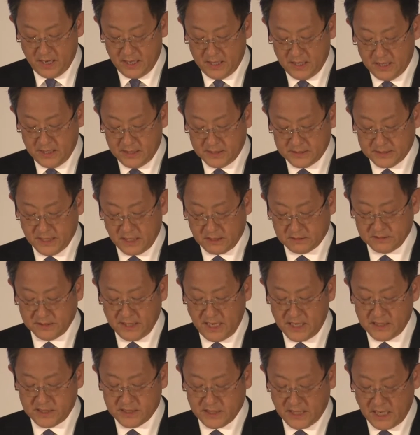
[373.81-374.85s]
Toward this
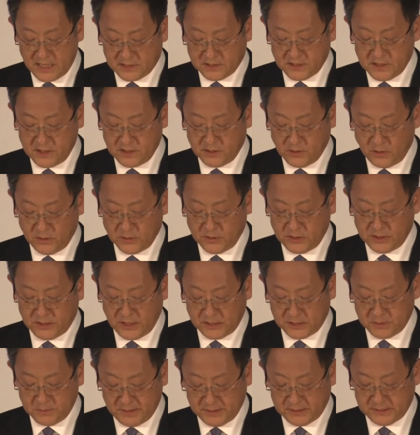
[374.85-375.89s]
end, in
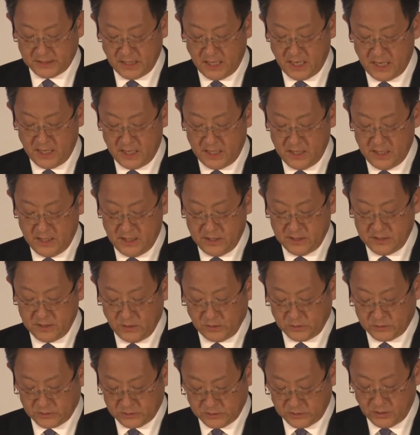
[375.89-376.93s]
April last
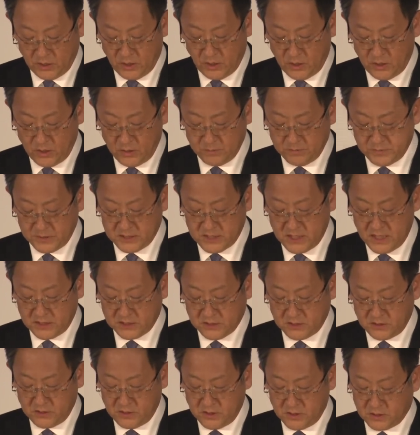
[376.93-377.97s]
year, we
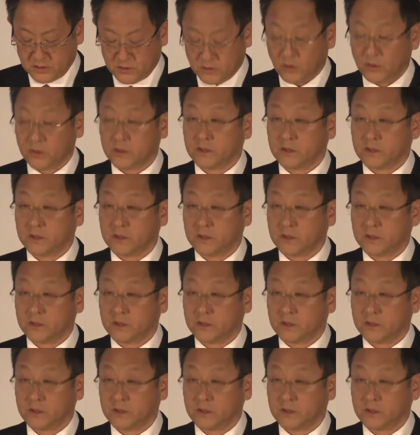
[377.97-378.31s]
introduced a